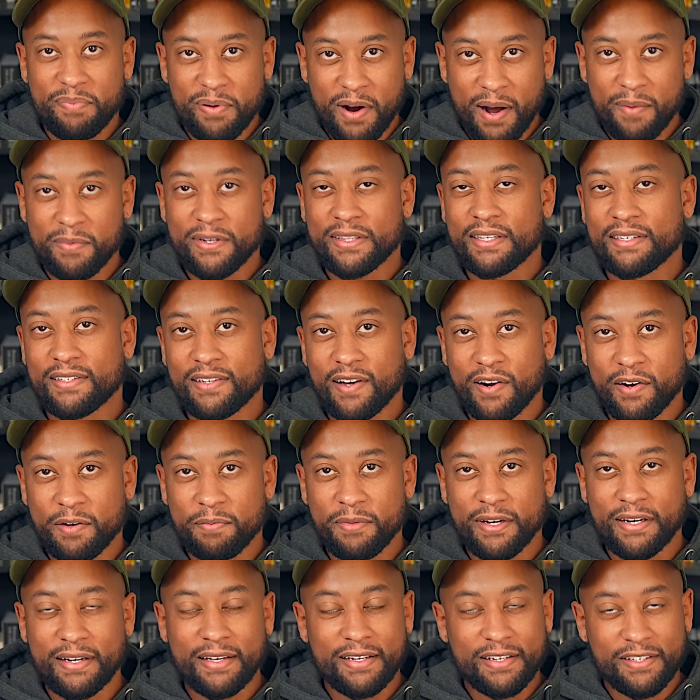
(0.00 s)
problem with his
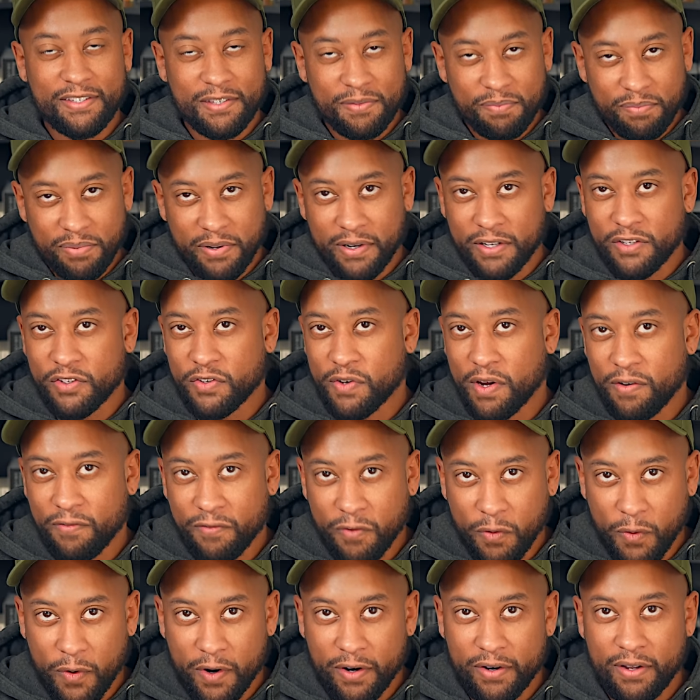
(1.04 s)
argument is pretty
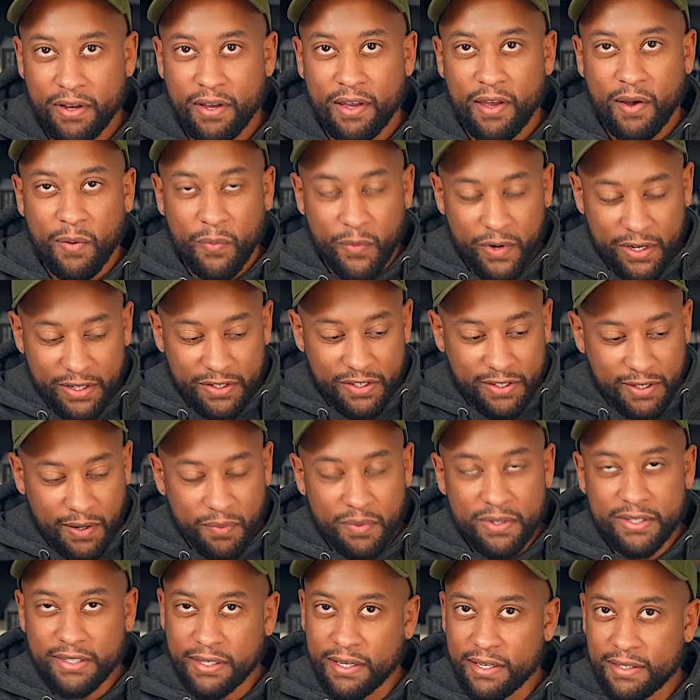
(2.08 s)
straightforward. When
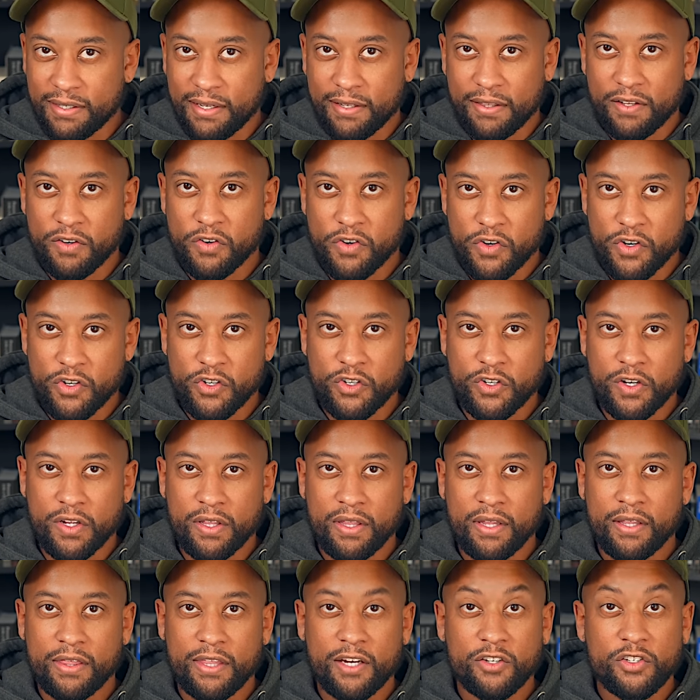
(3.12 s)
someone says that they're
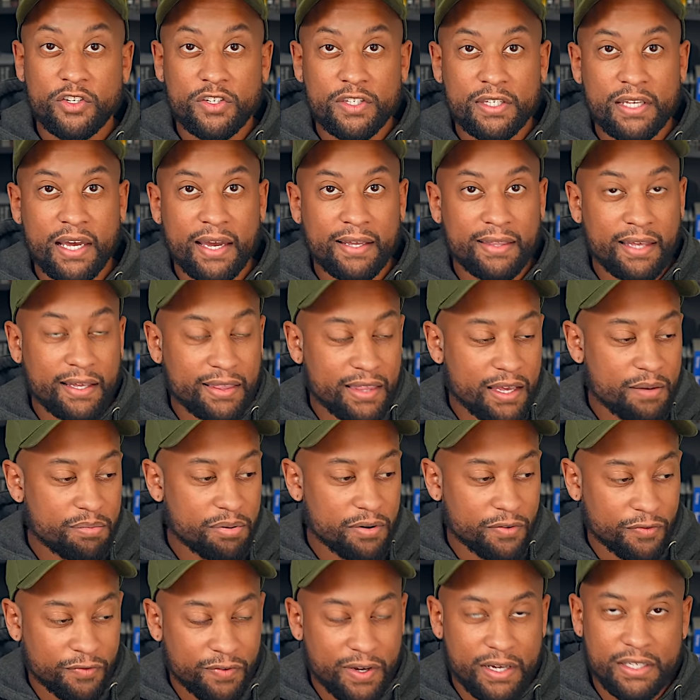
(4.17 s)
Christian, they're just saying that they
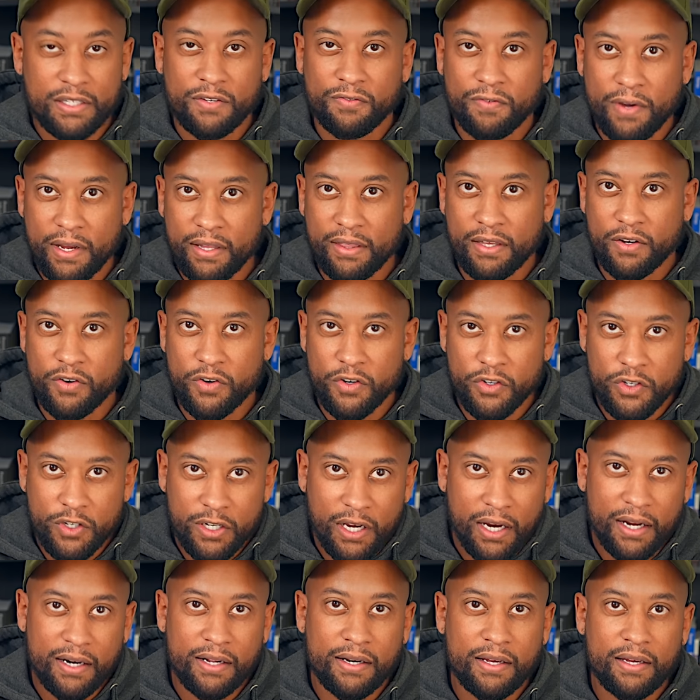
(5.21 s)
profess faith in
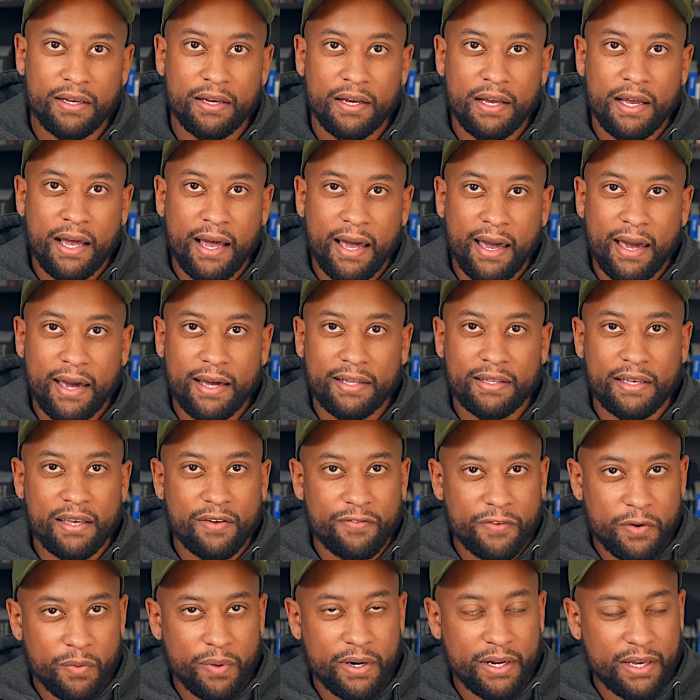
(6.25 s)
Christianity. And
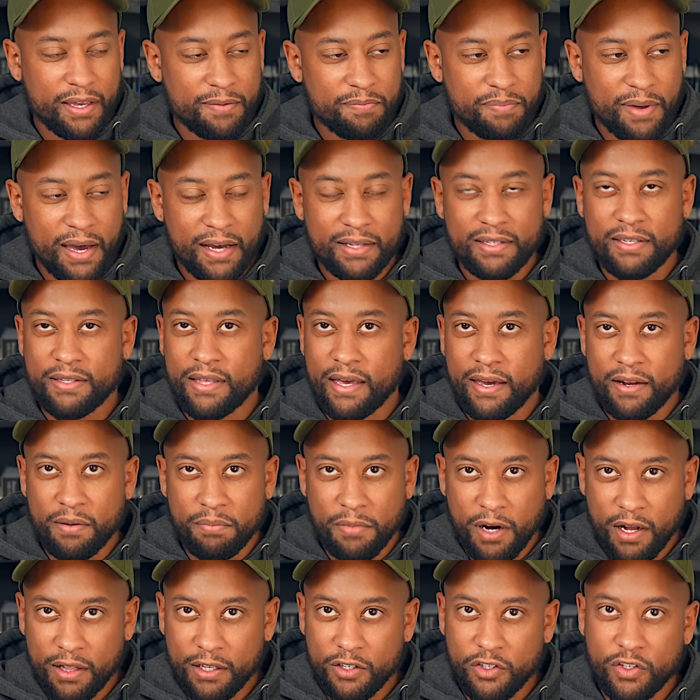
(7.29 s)
if you want to get back to the
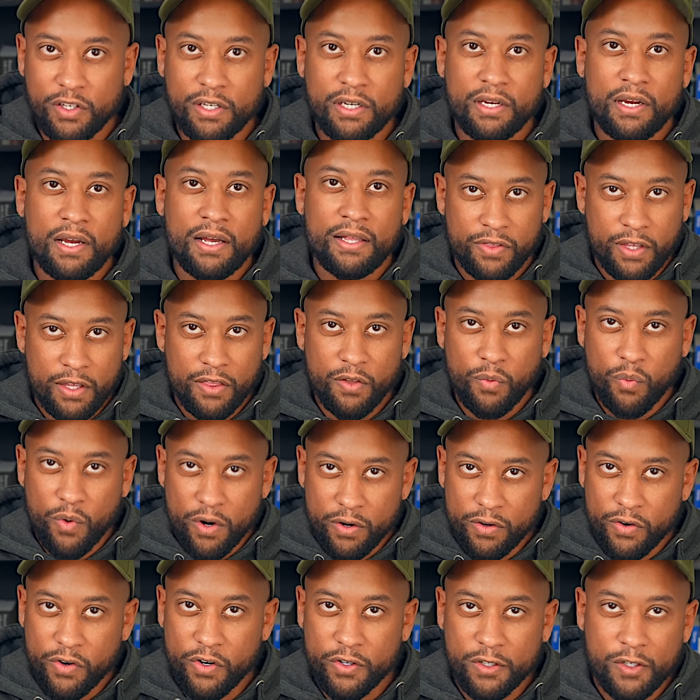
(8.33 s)
etymology, then the
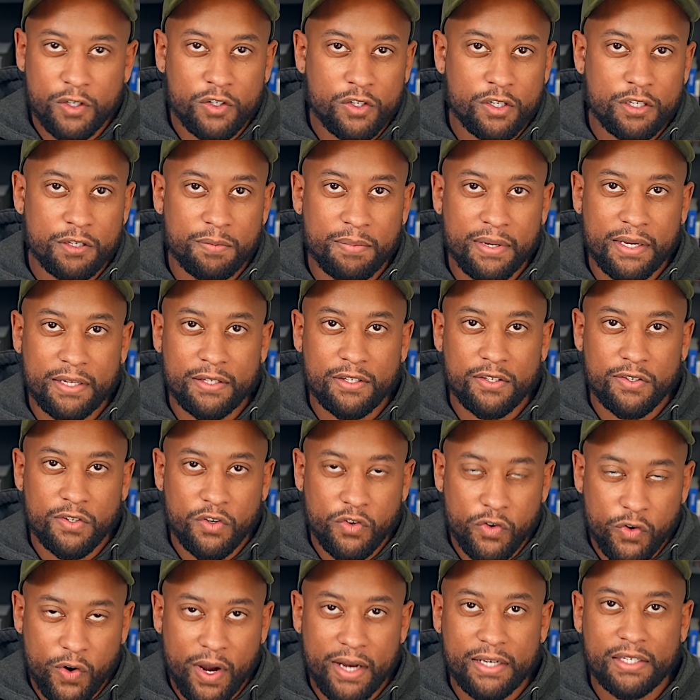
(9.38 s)
word Christian just means
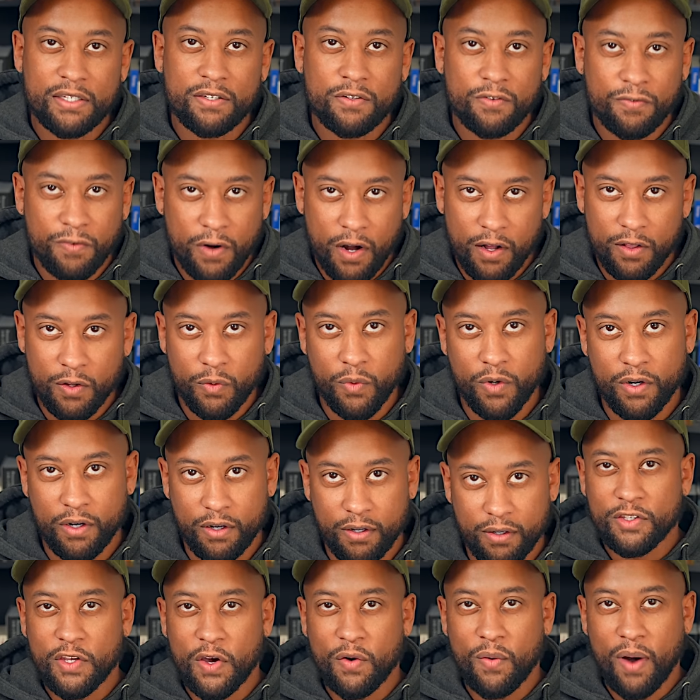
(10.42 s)
Christ follower.
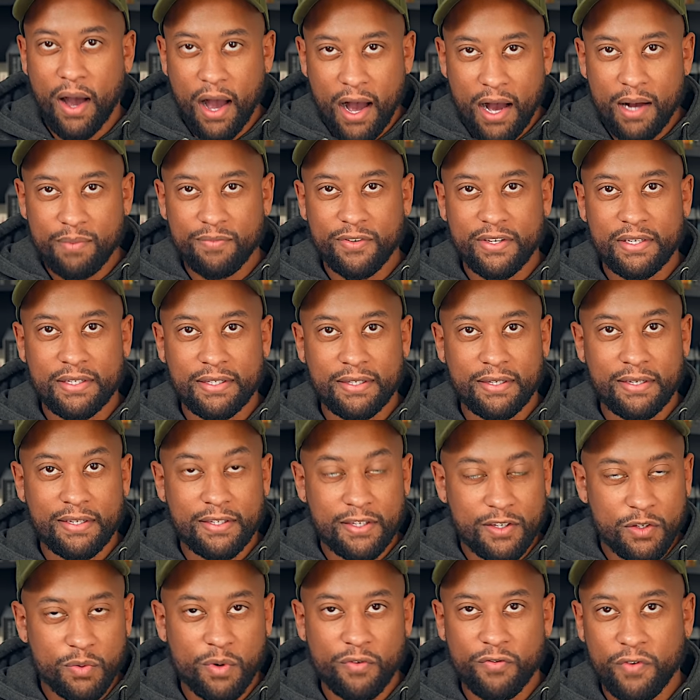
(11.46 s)
So obviously,
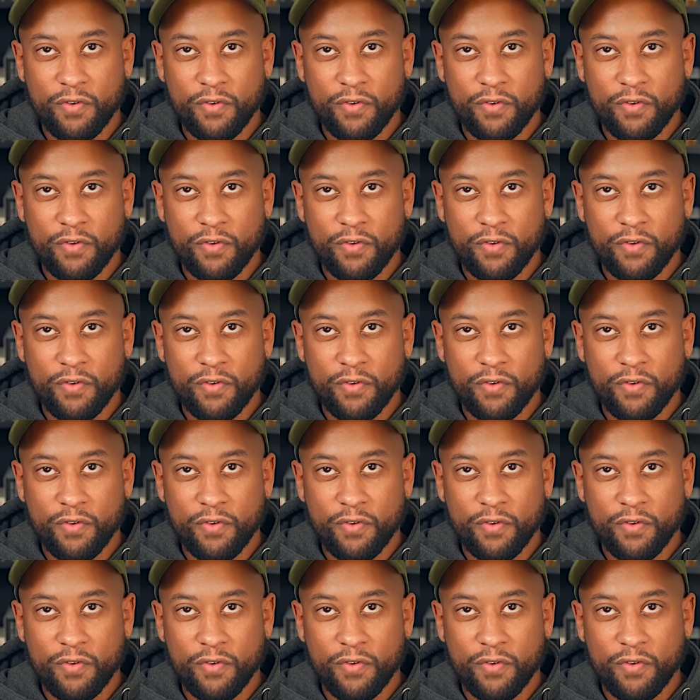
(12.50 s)
since we're